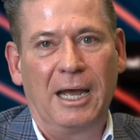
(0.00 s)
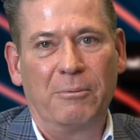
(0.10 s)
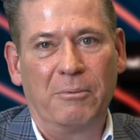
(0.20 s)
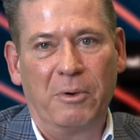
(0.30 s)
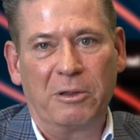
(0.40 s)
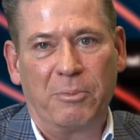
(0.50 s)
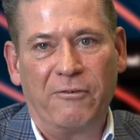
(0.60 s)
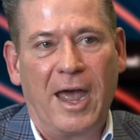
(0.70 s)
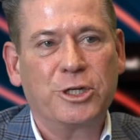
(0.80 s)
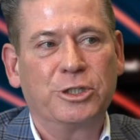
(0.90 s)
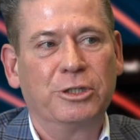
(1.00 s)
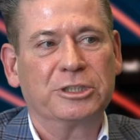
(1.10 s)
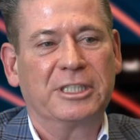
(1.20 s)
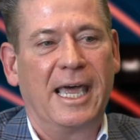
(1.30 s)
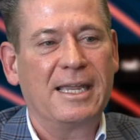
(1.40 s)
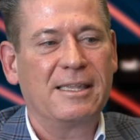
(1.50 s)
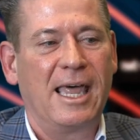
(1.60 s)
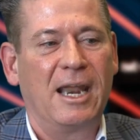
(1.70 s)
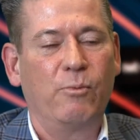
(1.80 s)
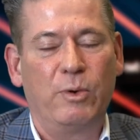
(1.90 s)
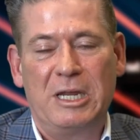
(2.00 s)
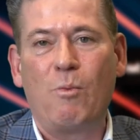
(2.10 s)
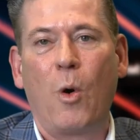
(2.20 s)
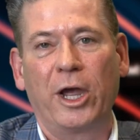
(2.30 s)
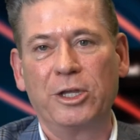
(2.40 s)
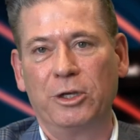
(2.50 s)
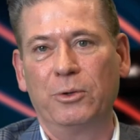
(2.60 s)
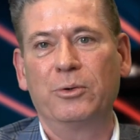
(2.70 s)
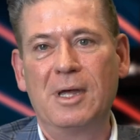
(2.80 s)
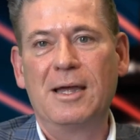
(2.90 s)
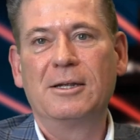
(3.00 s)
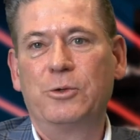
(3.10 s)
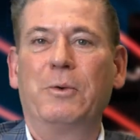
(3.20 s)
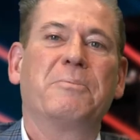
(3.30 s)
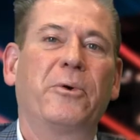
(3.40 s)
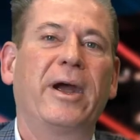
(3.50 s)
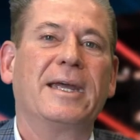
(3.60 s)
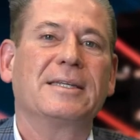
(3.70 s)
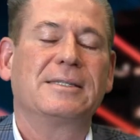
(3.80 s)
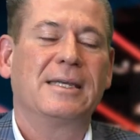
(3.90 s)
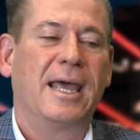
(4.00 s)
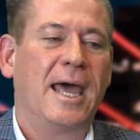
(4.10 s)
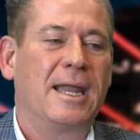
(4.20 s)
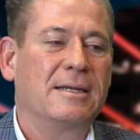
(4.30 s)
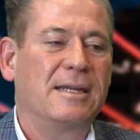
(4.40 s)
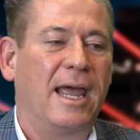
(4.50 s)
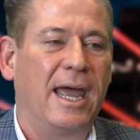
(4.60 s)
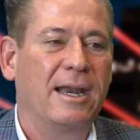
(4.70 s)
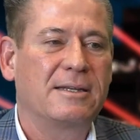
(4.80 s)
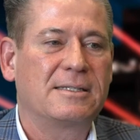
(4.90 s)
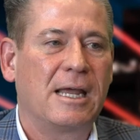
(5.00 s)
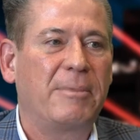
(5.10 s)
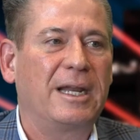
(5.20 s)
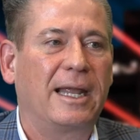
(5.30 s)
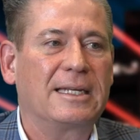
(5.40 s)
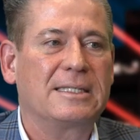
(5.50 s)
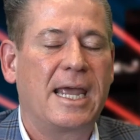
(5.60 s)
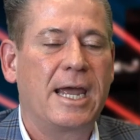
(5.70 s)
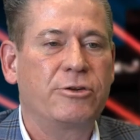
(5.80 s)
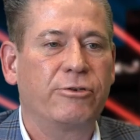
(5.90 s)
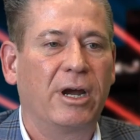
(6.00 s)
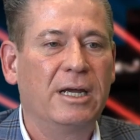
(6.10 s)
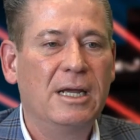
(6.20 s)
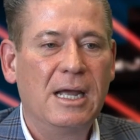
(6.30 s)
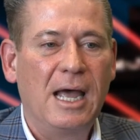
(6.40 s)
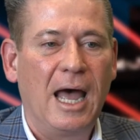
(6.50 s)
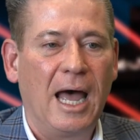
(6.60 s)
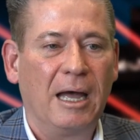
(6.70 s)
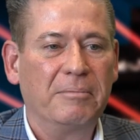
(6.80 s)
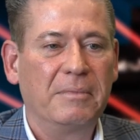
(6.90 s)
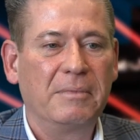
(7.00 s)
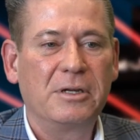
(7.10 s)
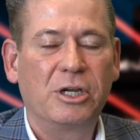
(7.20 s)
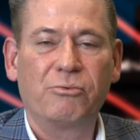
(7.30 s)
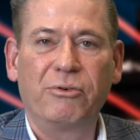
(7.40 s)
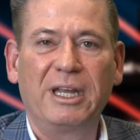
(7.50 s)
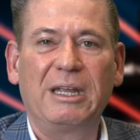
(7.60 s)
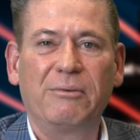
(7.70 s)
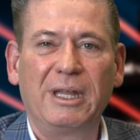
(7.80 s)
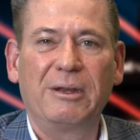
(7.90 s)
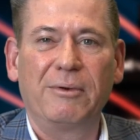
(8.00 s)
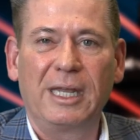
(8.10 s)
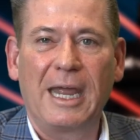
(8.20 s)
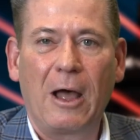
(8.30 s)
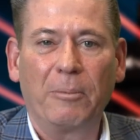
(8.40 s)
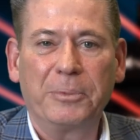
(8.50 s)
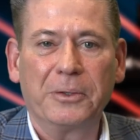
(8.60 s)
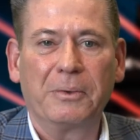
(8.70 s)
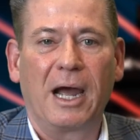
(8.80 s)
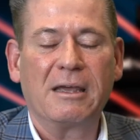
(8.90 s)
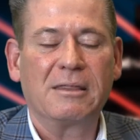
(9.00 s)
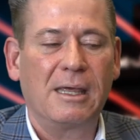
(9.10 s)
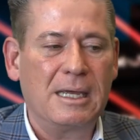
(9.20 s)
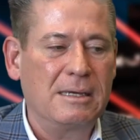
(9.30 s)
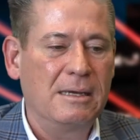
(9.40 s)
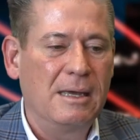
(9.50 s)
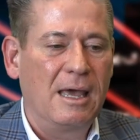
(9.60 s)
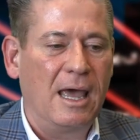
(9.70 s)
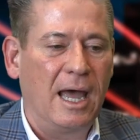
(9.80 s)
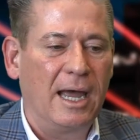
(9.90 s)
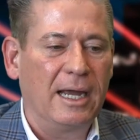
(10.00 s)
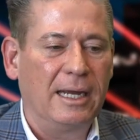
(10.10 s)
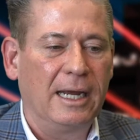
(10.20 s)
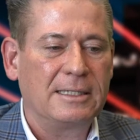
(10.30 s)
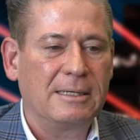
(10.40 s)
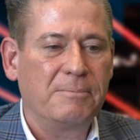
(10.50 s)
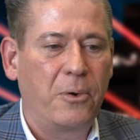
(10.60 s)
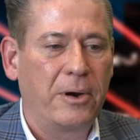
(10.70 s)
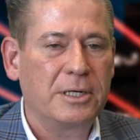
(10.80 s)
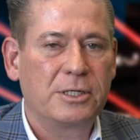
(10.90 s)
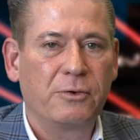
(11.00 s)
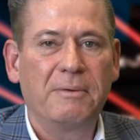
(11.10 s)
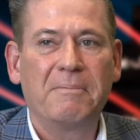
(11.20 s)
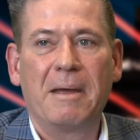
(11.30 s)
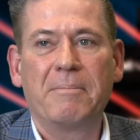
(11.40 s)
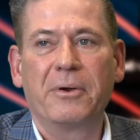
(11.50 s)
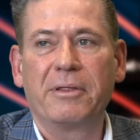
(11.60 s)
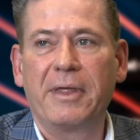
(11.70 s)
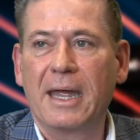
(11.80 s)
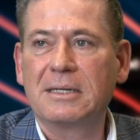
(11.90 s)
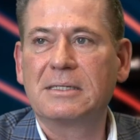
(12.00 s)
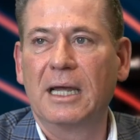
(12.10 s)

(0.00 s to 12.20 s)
with professionals that we want you to embrace, and somebody like Sandra could really, really, really help you. I think it's important to remember that